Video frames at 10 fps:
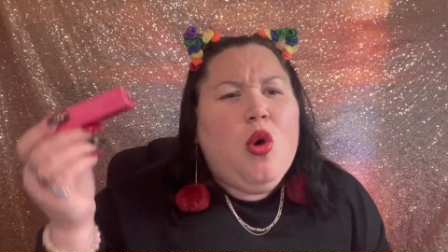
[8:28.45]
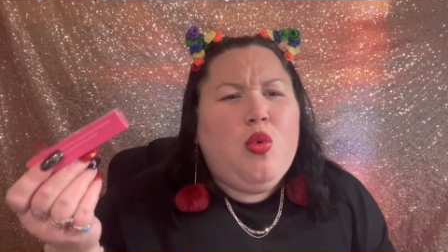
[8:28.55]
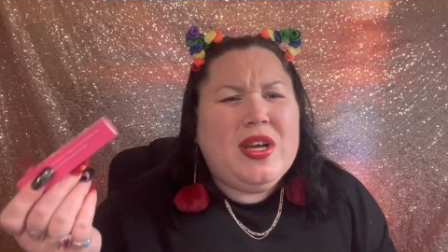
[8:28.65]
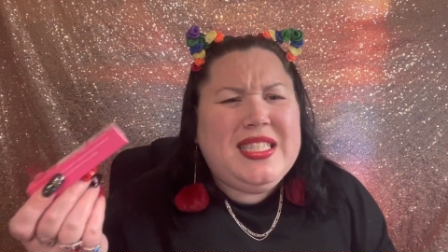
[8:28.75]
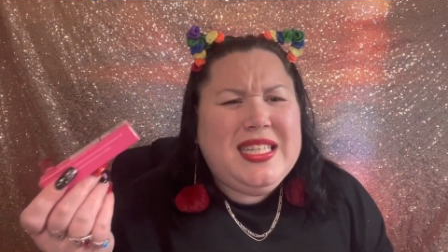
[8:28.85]

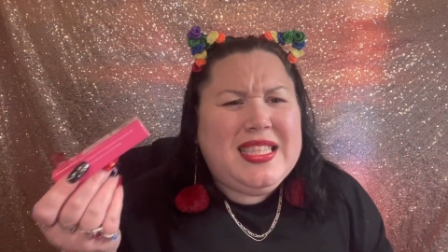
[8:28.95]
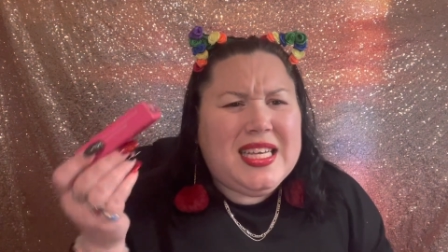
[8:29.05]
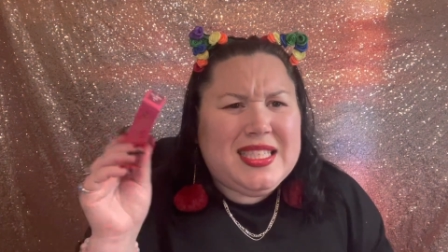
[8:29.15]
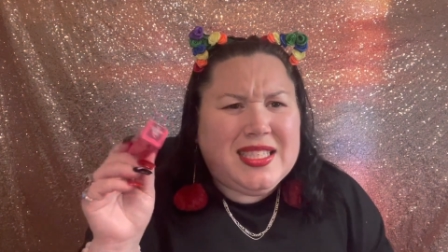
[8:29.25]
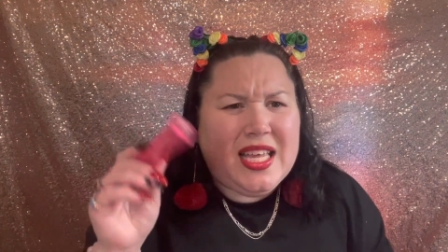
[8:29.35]
Wasn't
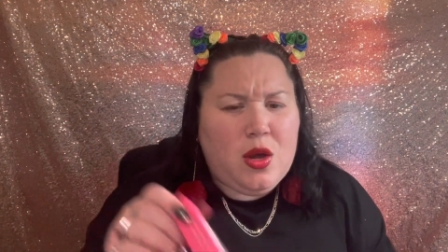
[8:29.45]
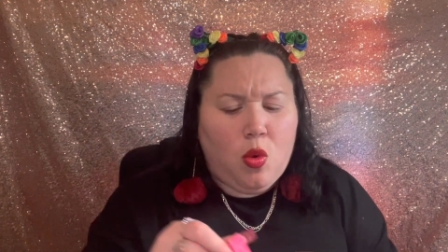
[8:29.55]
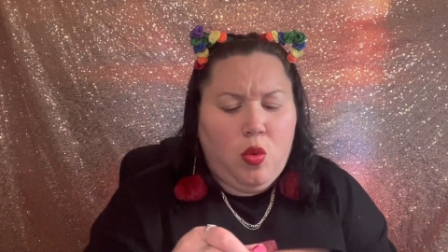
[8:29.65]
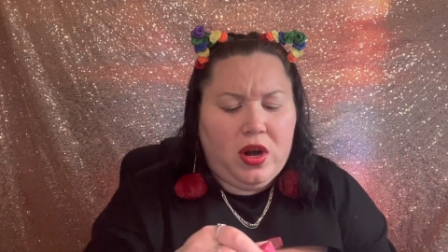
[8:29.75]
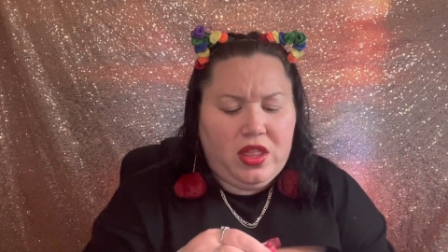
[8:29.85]
this like
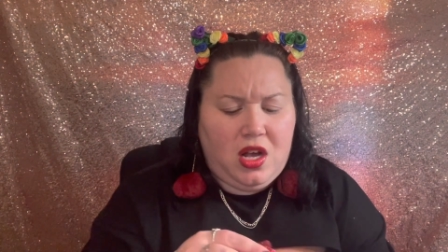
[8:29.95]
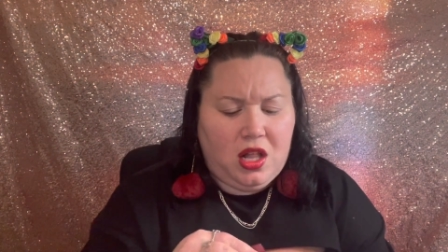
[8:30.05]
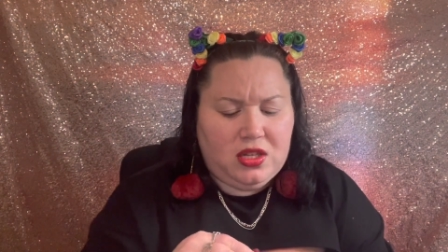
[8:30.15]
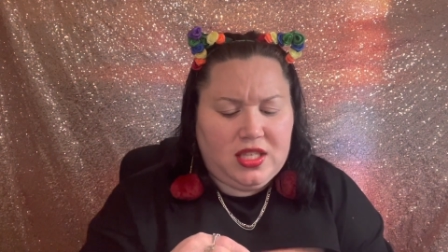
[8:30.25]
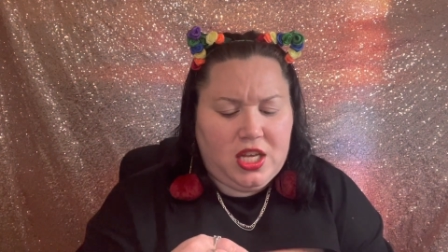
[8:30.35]
one of the
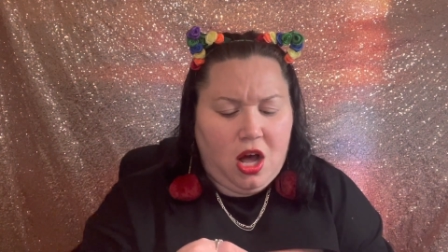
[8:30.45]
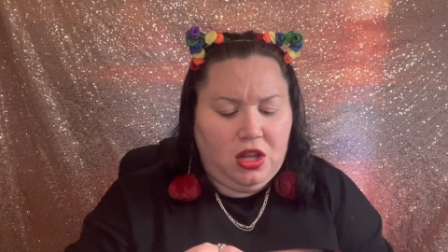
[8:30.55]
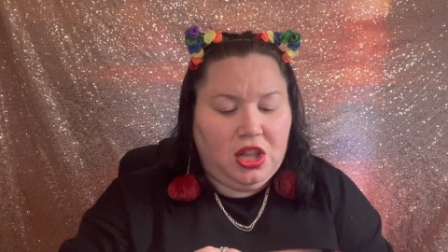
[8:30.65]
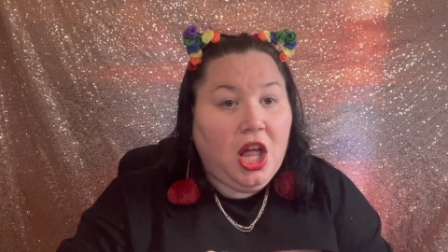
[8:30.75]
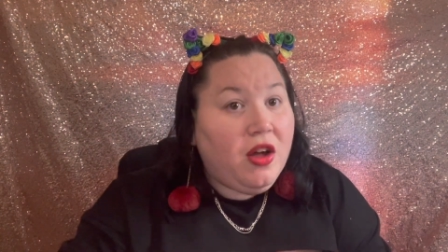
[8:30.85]
colors that
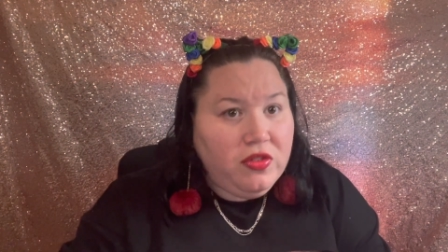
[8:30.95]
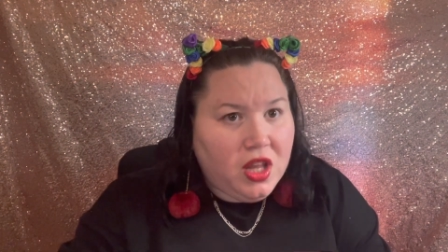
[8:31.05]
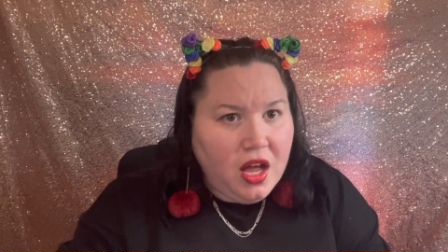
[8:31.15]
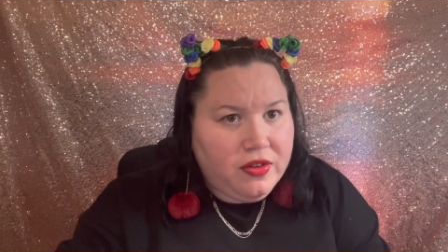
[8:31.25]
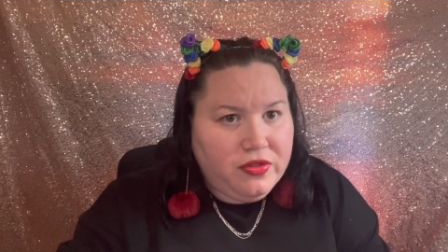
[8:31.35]
y'all
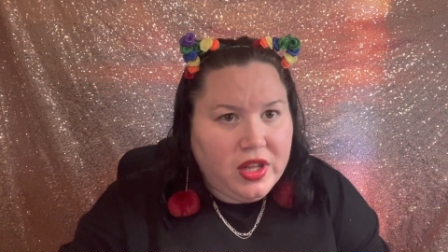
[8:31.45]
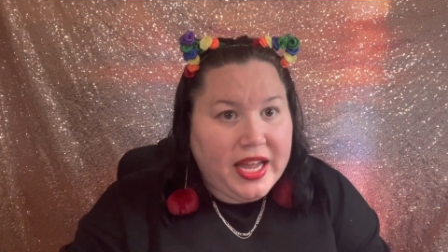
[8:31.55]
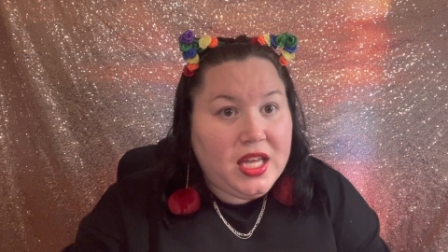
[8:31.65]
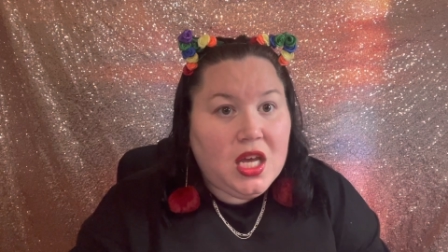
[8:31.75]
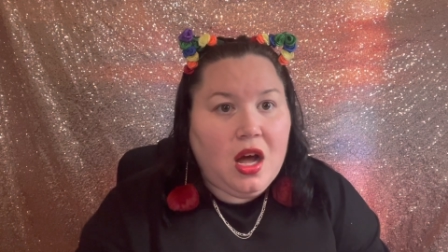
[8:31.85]
love?
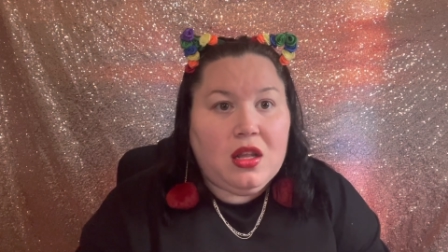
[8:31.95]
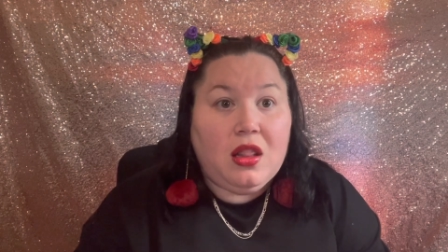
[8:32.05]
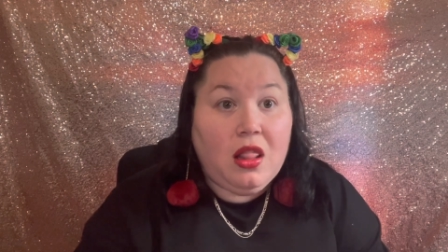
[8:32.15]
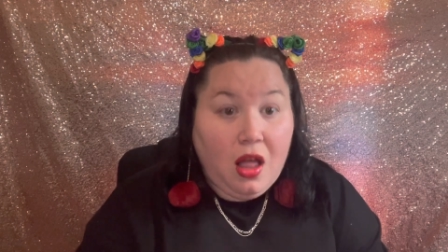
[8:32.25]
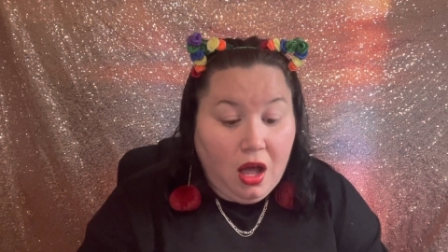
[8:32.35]
Like
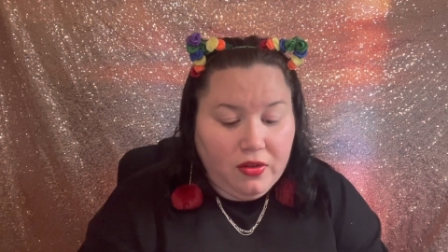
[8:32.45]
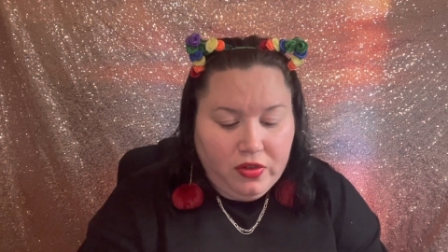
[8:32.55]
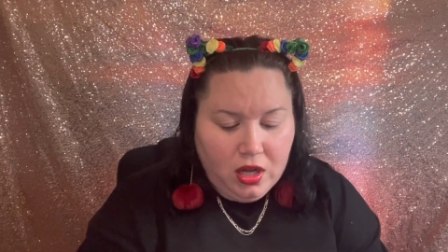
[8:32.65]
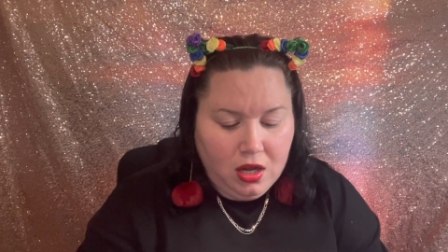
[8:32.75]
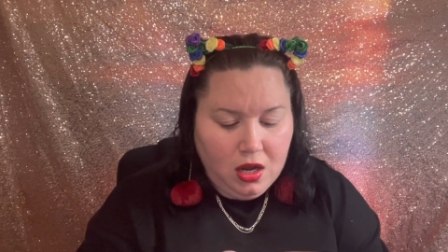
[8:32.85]
y'all love